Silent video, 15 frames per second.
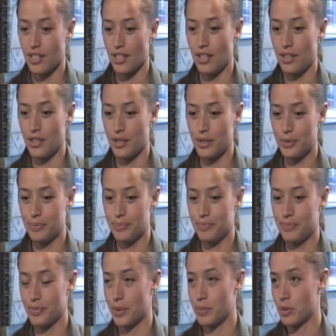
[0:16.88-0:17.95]

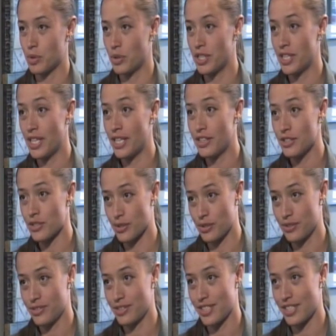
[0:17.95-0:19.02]
Um, I'm 28 years
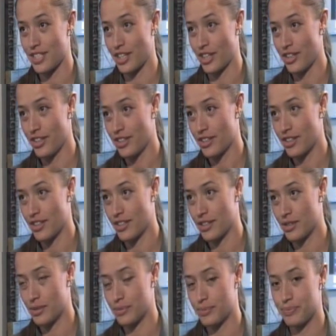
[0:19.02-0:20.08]
old this year.
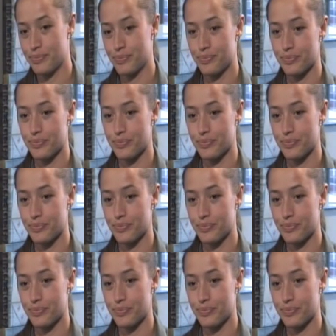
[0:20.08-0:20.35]
Um,